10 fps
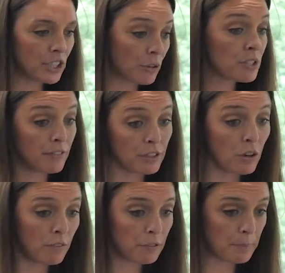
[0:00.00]

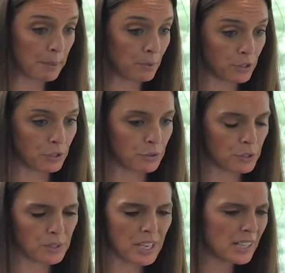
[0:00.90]
difficult for people too. So
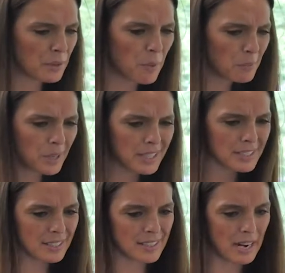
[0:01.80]
it's kind of like, well, what
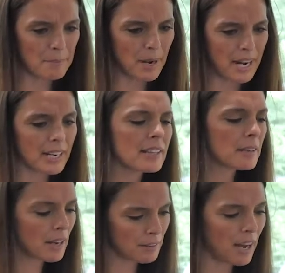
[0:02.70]
is it that I'm buying?
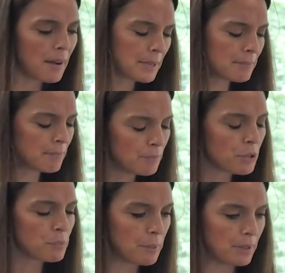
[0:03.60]
I mean,
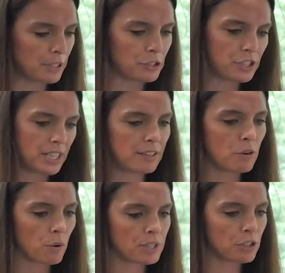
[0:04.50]
most people understand, of
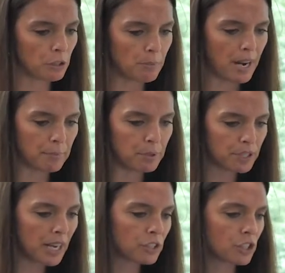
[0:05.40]
course, that you're buying
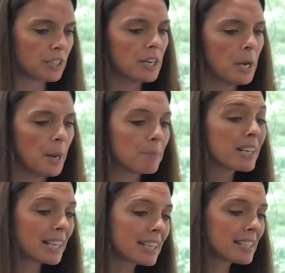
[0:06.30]
protection, but
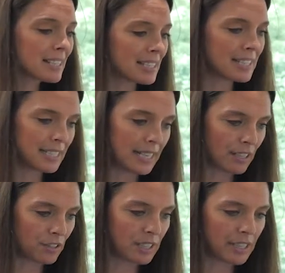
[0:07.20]
I think it's the
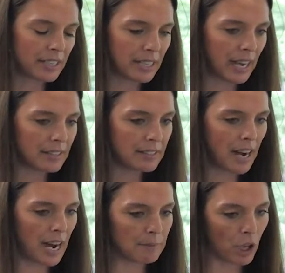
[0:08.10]
details that can get
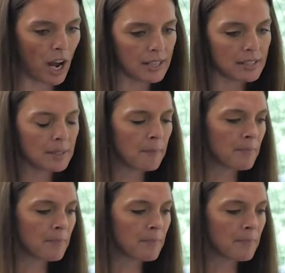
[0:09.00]
lost.